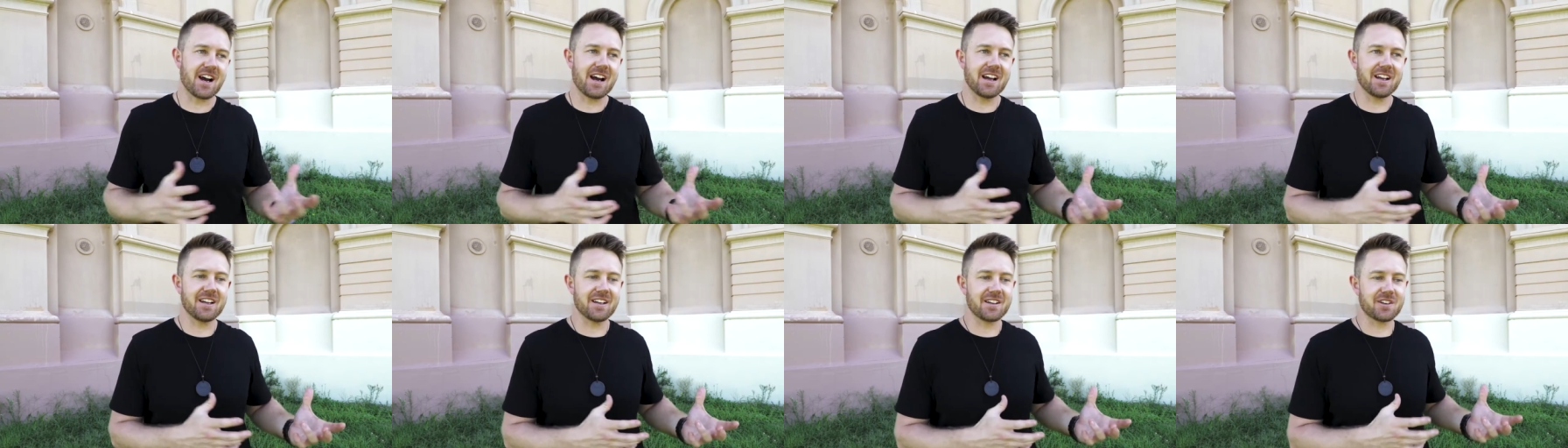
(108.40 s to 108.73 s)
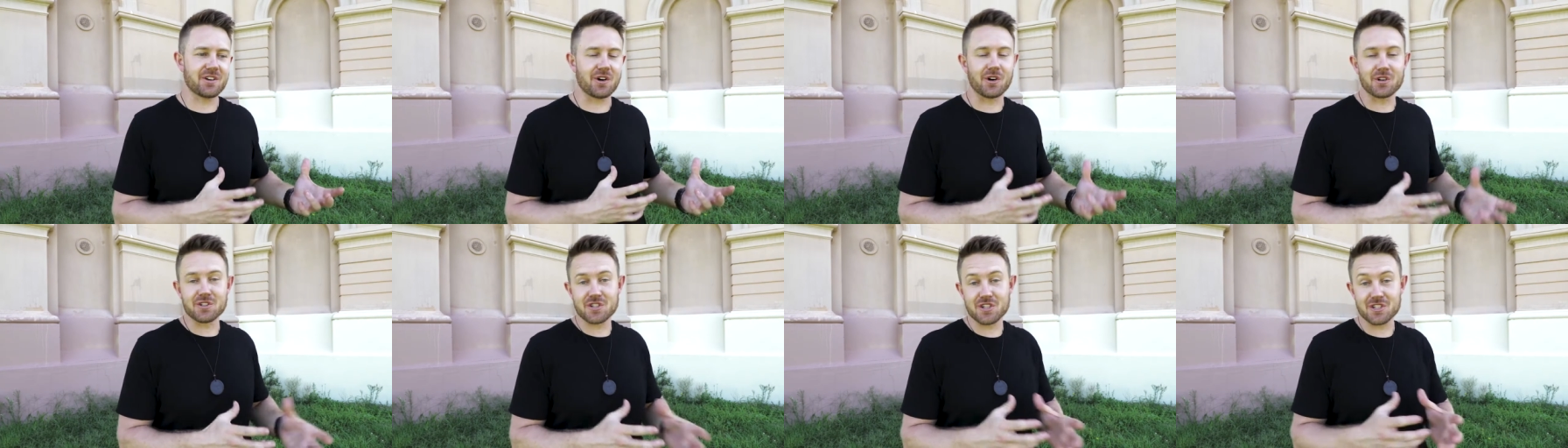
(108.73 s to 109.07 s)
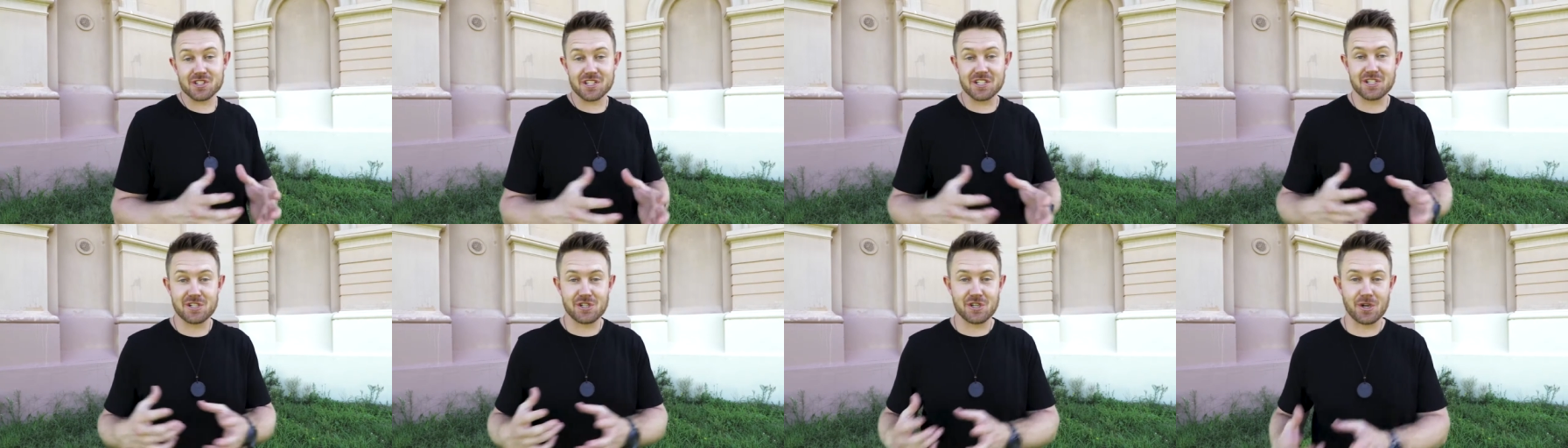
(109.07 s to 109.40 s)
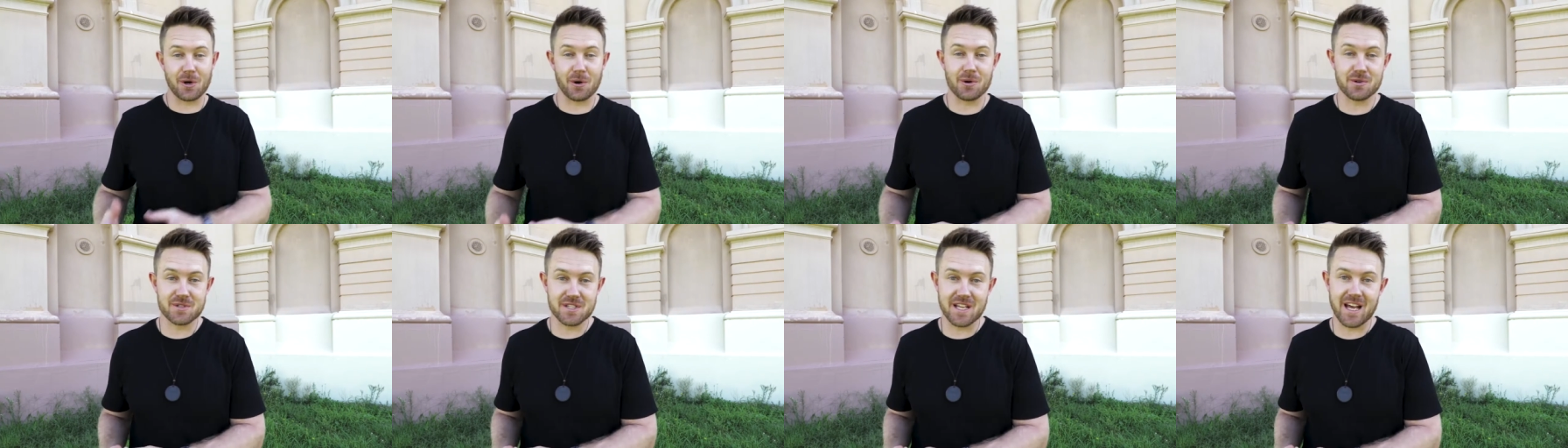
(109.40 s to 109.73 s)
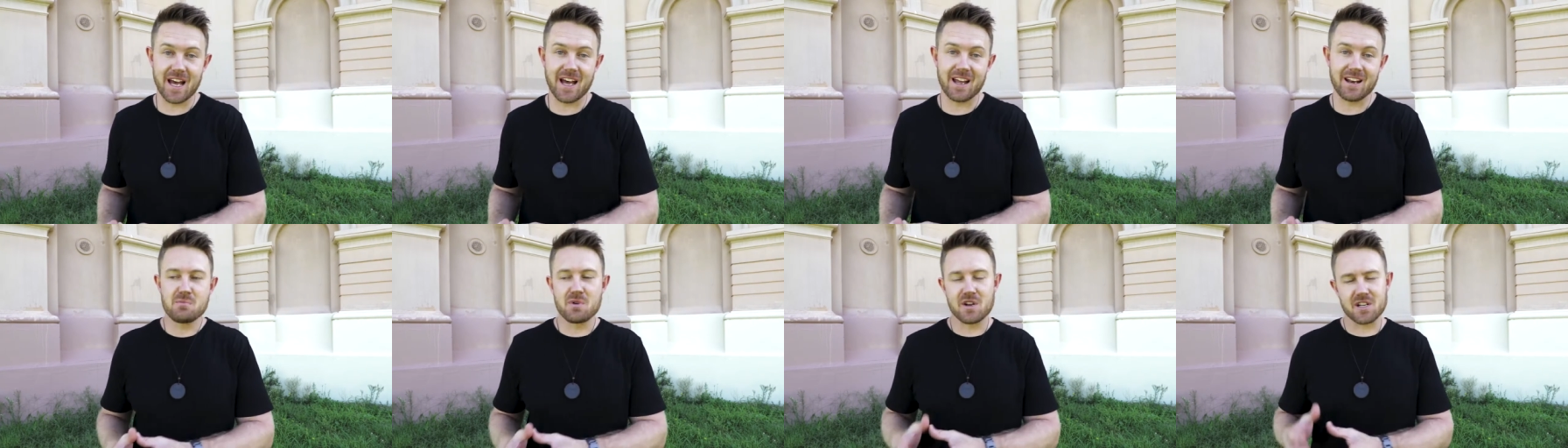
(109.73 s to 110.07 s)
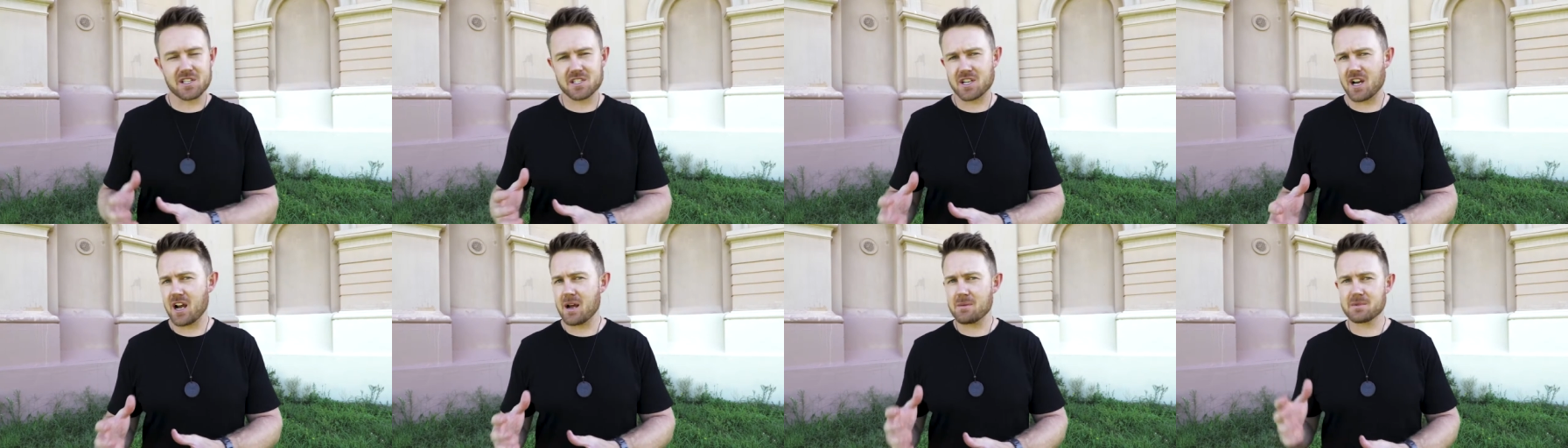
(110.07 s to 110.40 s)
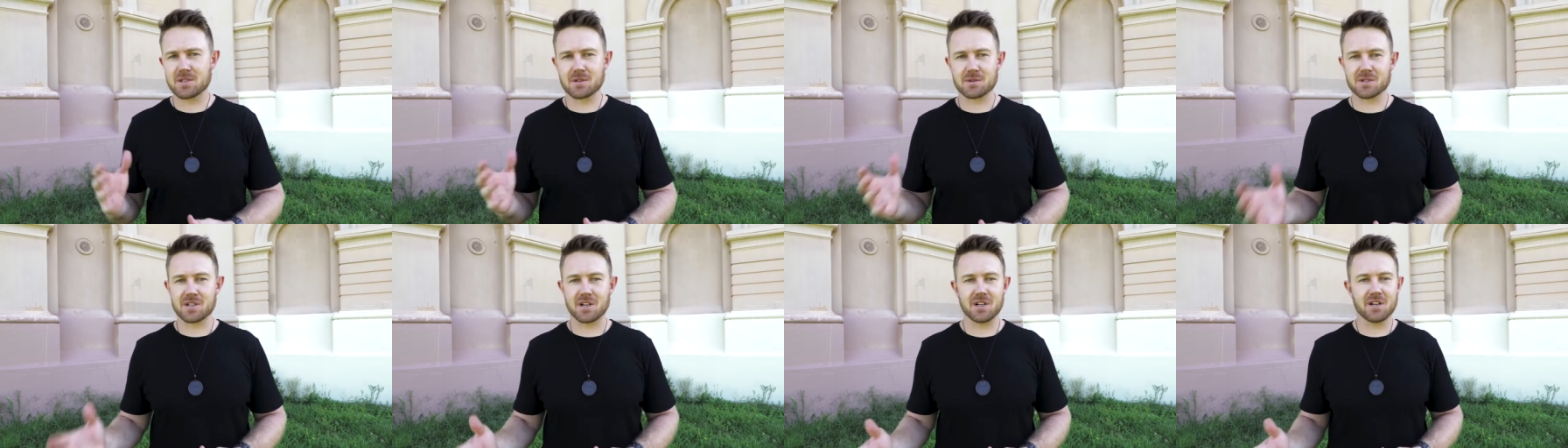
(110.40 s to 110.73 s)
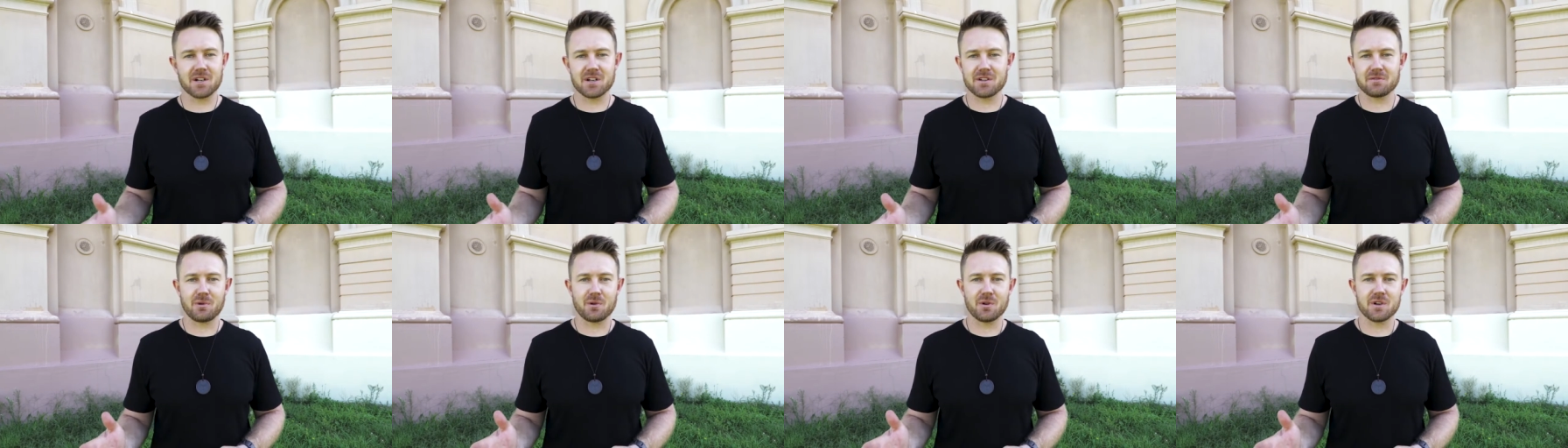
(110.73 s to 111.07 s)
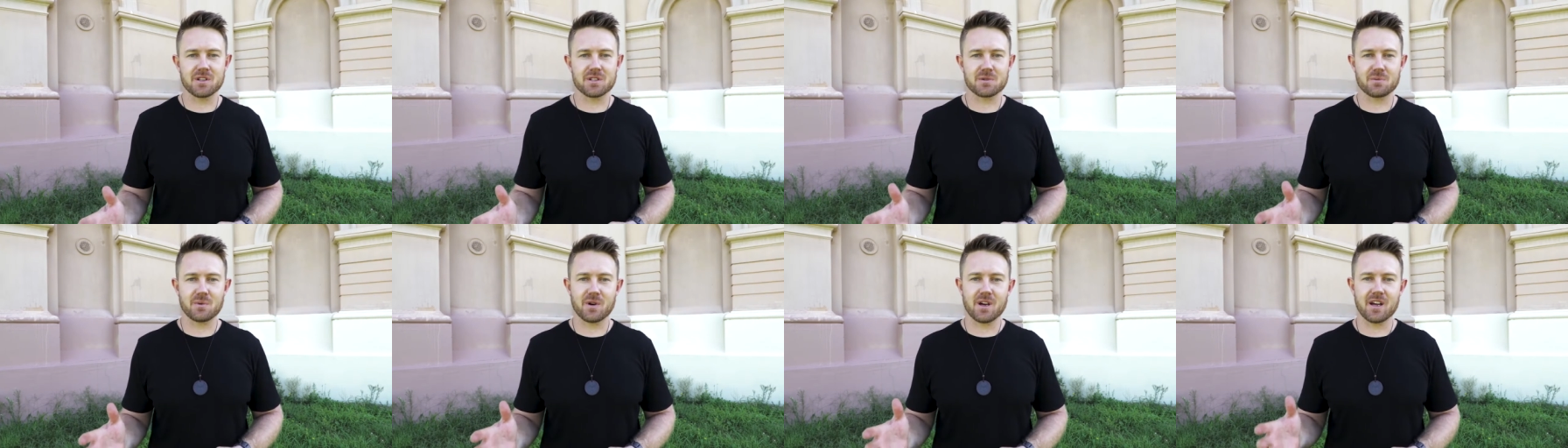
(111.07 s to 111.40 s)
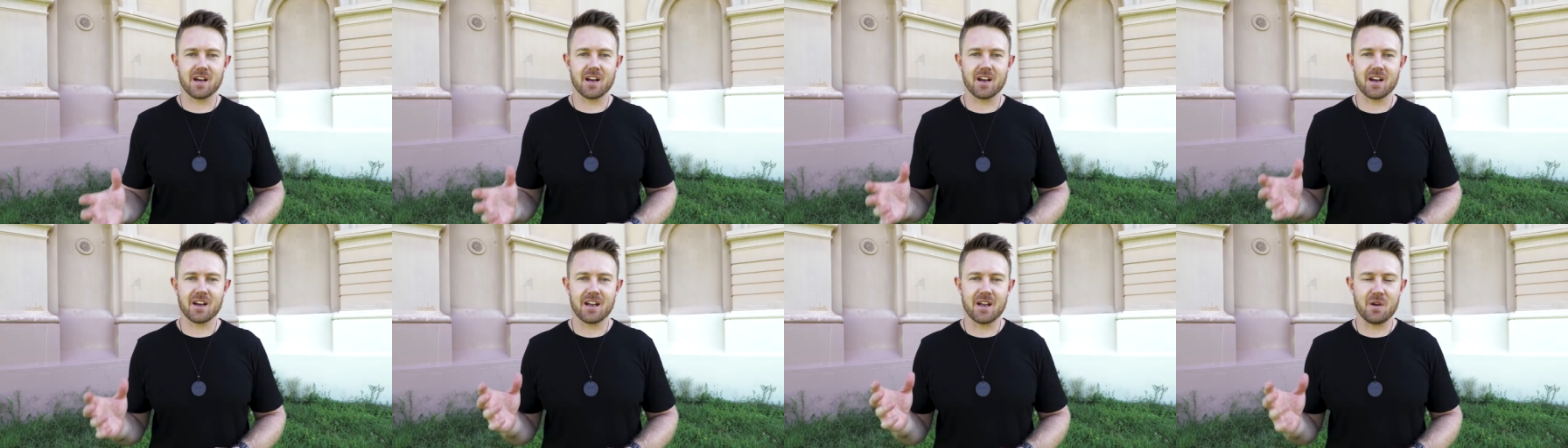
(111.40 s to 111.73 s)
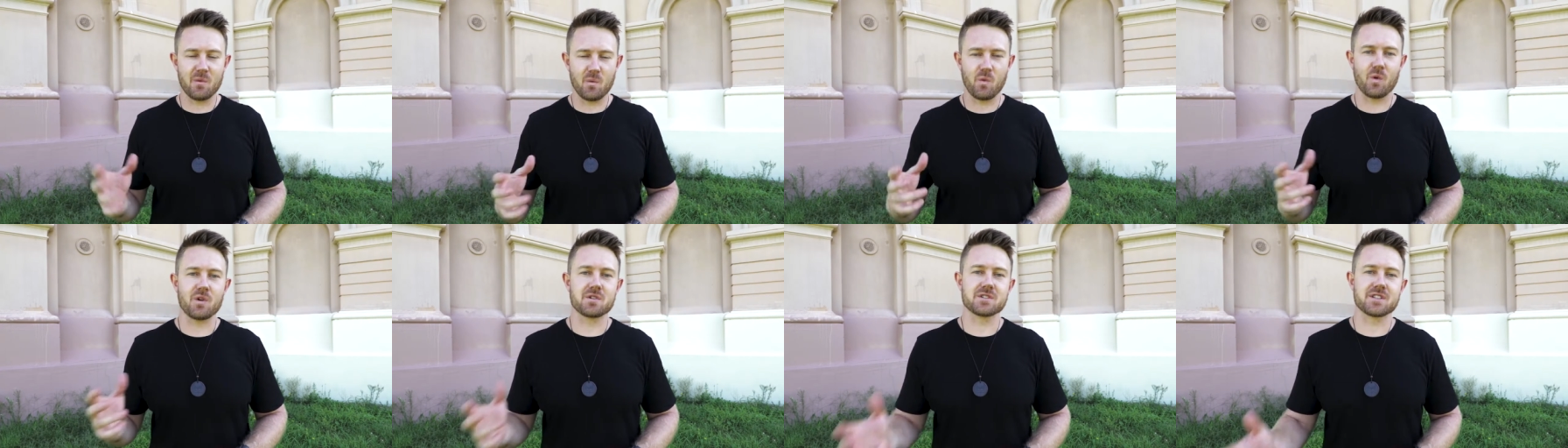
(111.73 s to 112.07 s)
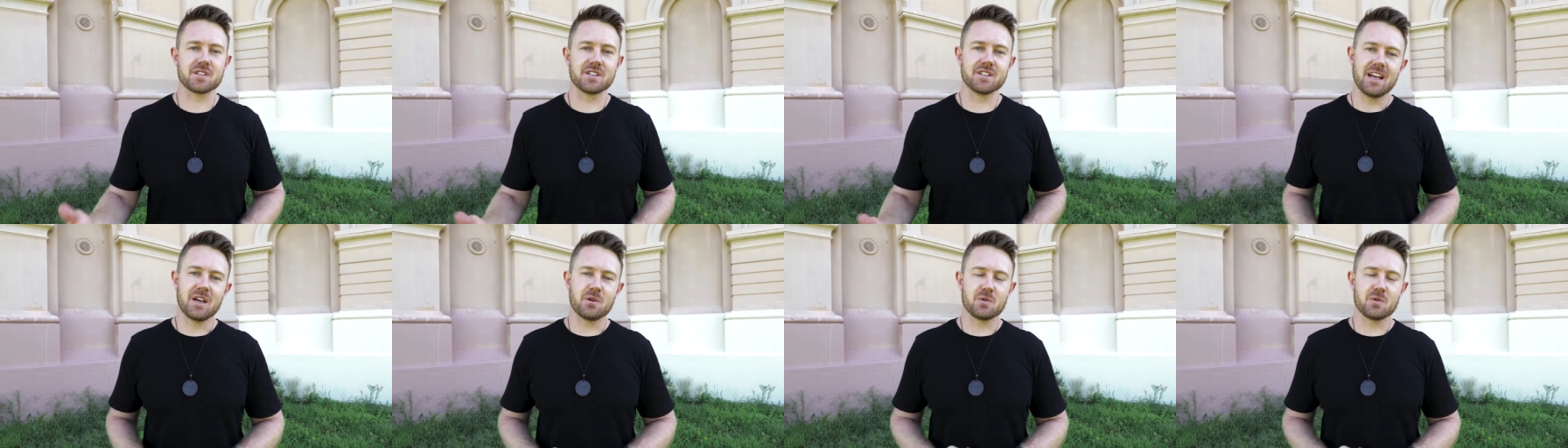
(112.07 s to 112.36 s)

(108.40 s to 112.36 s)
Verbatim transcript: I consciously chose that. But at times there was a lot of points where it wasn't.